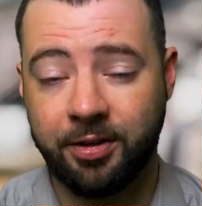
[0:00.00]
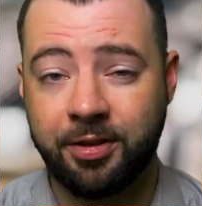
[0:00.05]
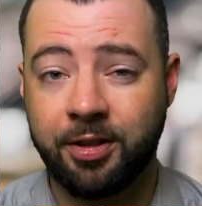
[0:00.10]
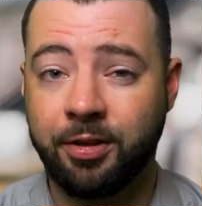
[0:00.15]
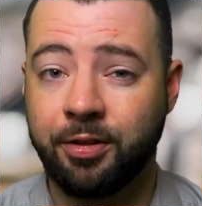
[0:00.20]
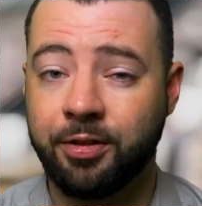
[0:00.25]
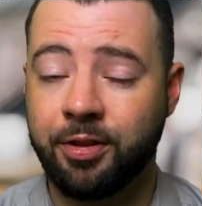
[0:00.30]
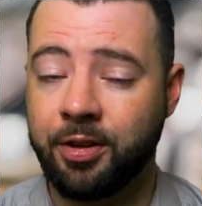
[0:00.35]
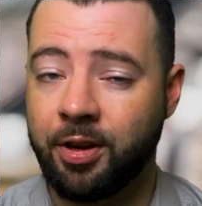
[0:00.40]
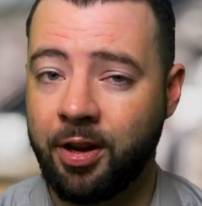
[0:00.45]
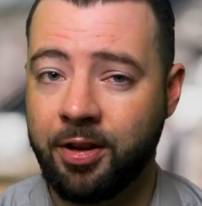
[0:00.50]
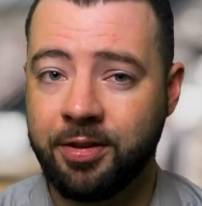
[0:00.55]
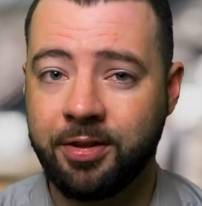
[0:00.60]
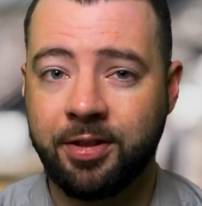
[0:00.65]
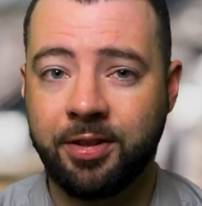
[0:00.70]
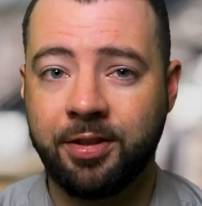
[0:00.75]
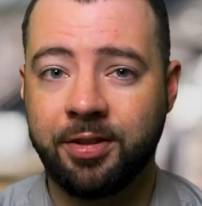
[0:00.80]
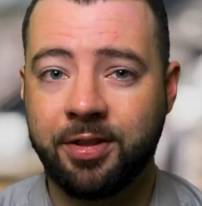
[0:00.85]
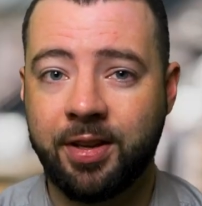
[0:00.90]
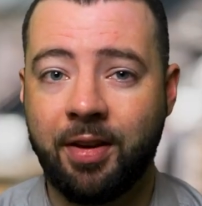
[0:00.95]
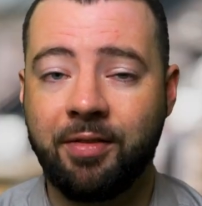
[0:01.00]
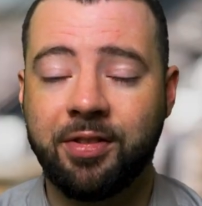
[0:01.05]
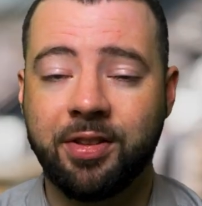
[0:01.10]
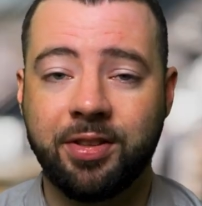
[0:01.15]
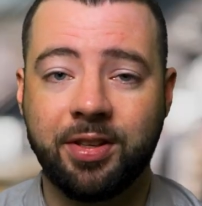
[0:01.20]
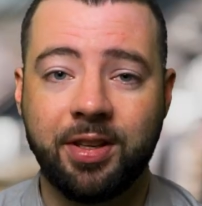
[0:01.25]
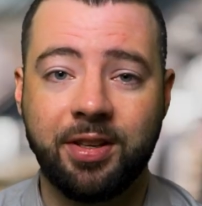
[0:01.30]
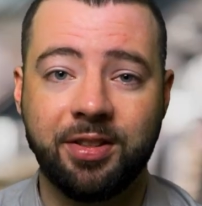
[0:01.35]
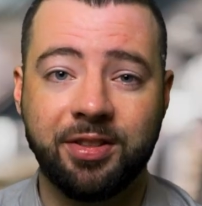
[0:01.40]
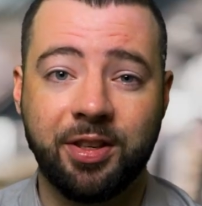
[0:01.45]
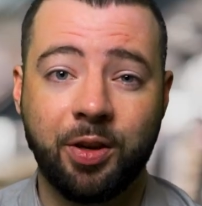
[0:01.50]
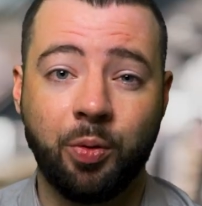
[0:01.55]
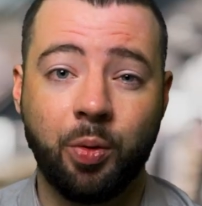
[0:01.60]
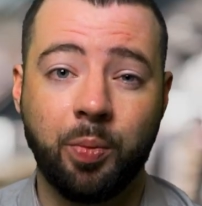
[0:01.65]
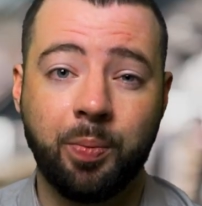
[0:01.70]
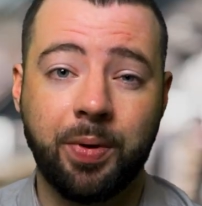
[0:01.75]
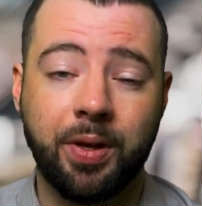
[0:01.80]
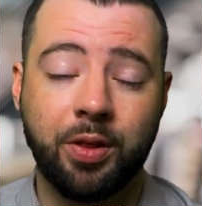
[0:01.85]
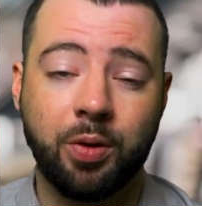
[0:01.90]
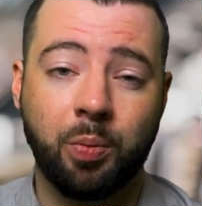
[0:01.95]
until the 1970s, it
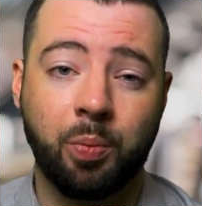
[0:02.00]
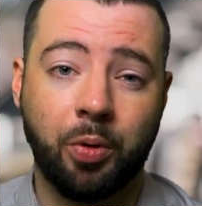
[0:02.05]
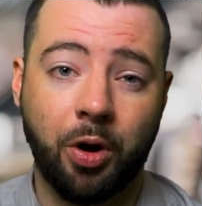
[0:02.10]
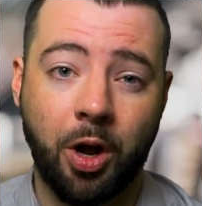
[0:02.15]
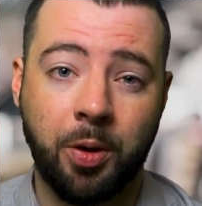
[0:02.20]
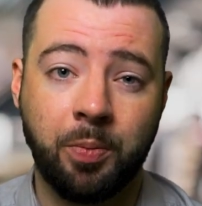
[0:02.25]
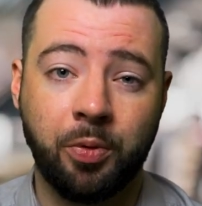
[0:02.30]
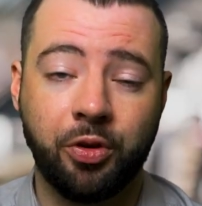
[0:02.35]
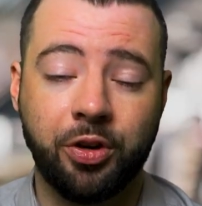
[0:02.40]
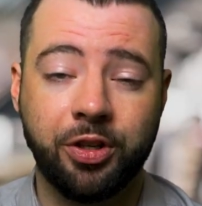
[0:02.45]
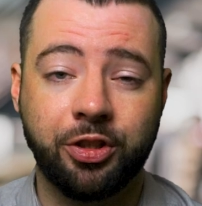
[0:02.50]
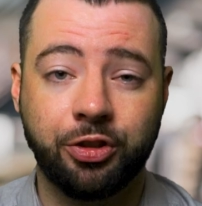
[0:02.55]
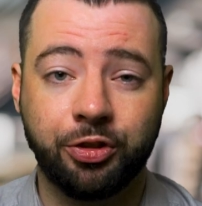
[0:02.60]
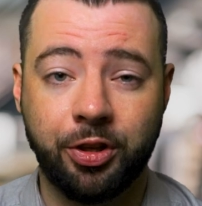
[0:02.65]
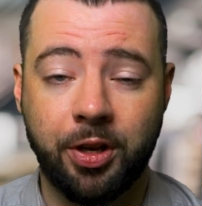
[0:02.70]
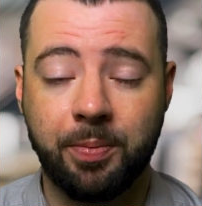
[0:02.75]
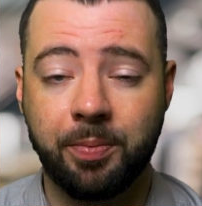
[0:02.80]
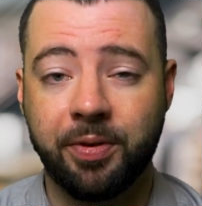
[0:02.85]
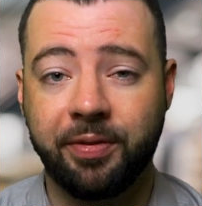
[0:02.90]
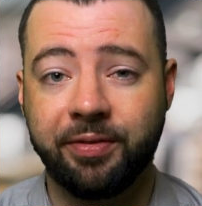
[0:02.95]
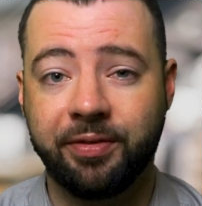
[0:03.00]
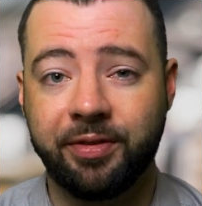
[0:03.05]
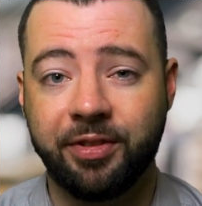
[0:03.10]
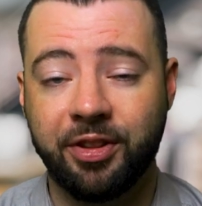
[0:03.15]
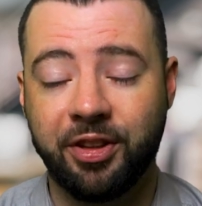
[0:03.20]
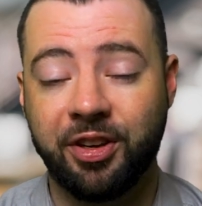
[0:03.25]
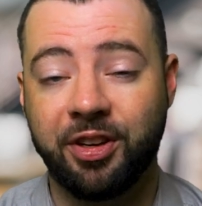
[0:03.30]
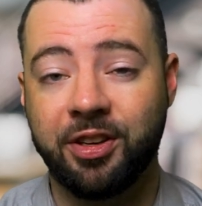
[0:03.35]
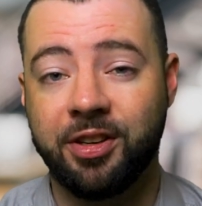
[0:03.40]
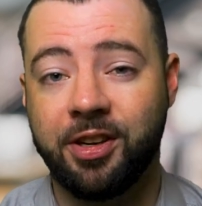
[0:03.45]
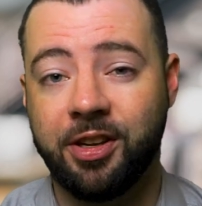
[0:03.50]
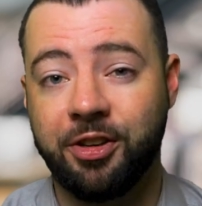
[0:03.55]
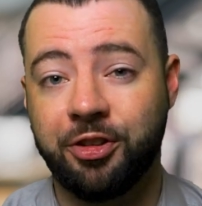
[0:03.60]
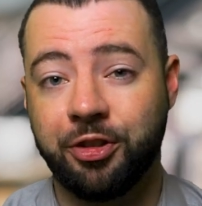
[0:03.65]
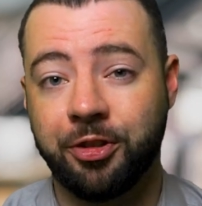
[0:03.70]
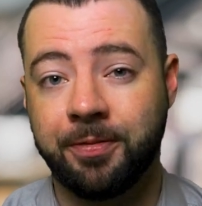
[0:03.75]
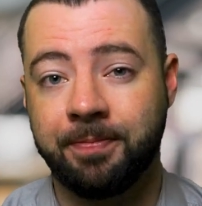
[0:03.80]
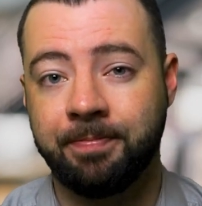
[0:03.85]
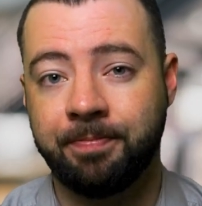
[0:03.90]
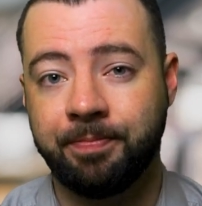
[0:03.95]
would be the primary treatment for the
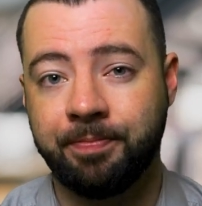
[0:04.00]
condition.